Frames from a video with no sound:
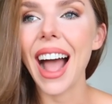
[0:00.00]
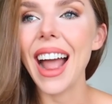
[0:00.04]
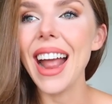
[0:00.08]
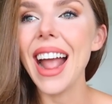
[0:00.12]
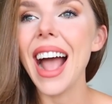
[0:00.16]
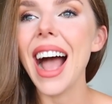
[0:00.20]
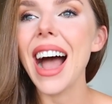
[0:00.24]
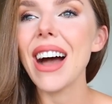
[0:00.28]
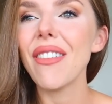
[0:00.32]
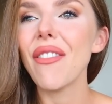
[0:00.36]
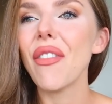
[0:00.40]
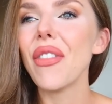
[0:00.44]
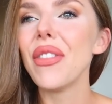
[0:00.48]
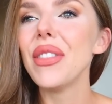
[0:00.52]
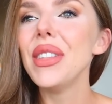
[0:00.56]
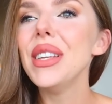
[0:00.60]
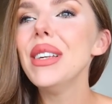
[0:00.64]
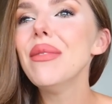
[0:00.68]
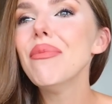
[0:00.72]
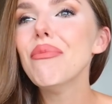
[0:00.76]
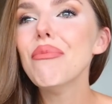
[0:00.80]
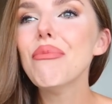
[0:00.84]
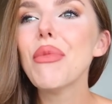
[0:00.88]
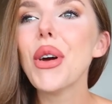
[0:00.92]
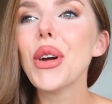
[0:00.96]
I have
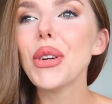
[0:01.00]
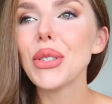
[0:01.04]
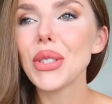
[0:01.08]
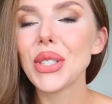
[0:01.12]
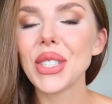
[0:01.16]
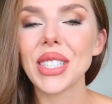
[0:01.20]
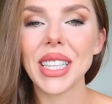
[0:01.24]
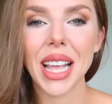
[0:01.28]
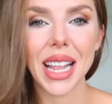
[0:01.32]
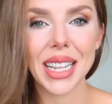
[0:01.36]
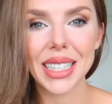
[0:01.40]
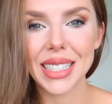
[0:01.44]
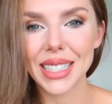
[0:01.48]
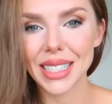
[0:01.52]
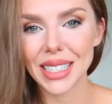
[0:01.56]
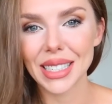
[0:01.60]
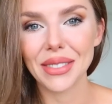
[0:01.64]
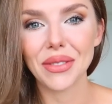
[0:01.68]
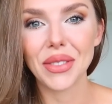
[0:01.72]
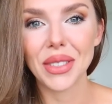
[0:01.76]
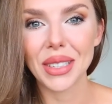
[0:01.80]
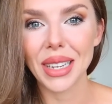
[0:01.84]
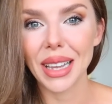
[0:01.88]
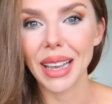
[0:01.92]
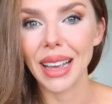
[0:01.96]
the most
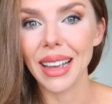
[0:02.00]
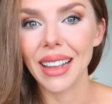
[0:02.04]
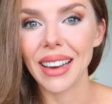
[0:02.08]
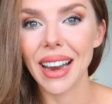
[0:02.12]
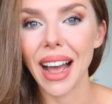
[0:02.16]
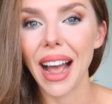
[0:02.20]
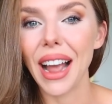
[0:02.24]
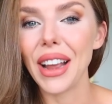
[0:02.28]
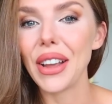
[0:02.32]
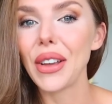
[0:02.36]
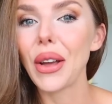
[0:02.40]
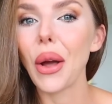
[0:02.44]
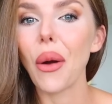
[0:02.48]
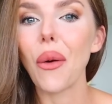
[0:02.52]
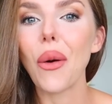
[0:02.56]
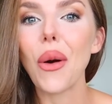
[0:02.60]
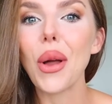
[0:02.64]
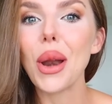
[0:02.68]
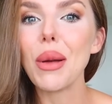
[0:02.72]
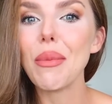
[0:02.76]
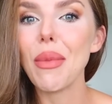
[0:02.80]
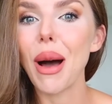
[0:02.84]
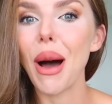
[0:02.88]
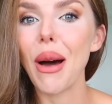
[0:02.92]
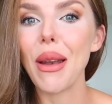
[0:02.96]
sensitive skin. I go
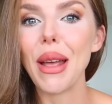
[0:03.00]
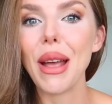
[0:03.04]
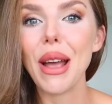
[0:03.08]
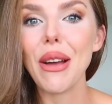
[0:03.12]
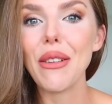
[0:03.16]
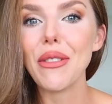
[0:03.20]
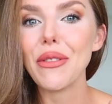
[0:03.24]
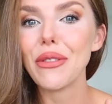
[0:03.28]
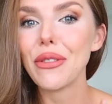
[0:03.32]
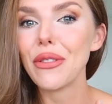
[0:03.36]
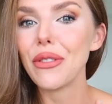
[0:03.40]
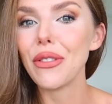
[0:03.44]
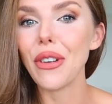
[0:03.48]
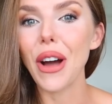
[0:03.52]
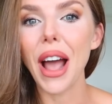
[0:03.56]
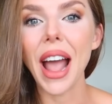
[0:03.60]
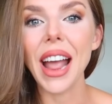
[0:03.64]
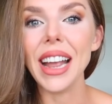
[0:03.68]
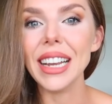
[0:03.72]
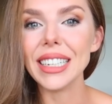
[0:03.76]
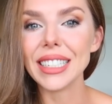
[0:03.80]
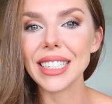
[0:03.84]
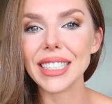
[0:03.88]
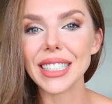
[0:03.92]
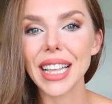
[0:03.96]
on about it for
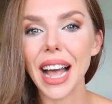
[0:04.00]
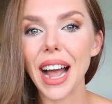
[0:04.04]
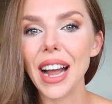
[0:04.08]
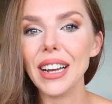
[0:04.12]
ages.